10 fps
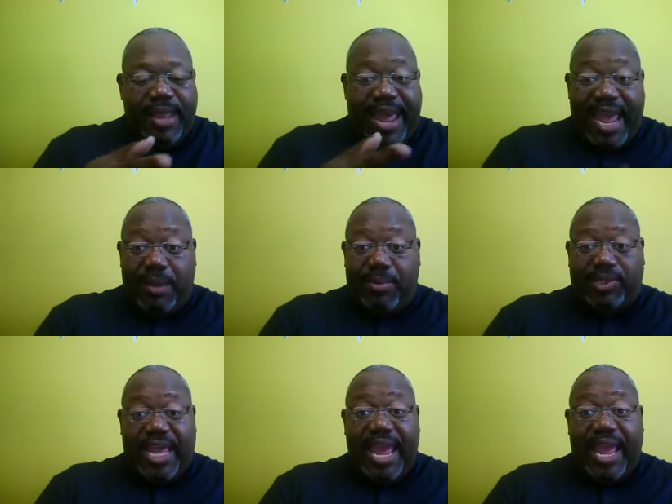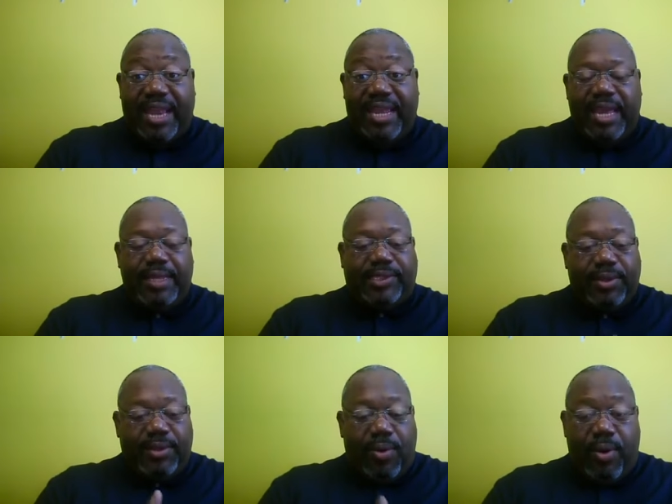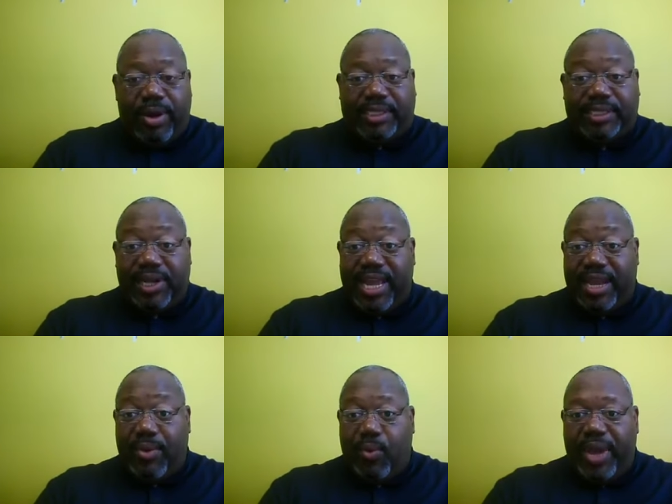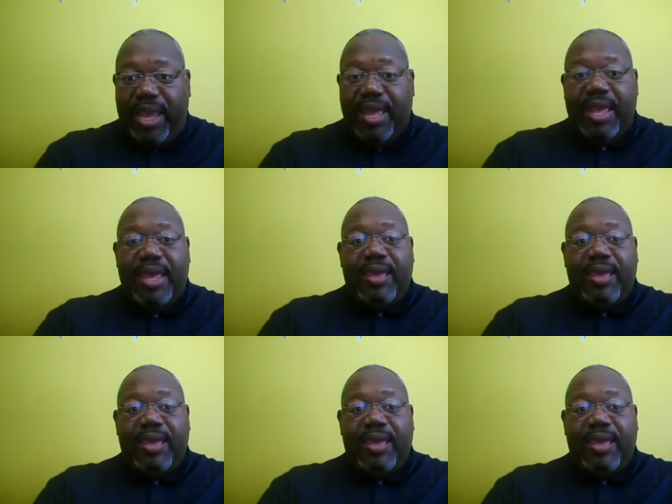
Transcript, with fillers: the animals can't eat, so the horses are getting weak.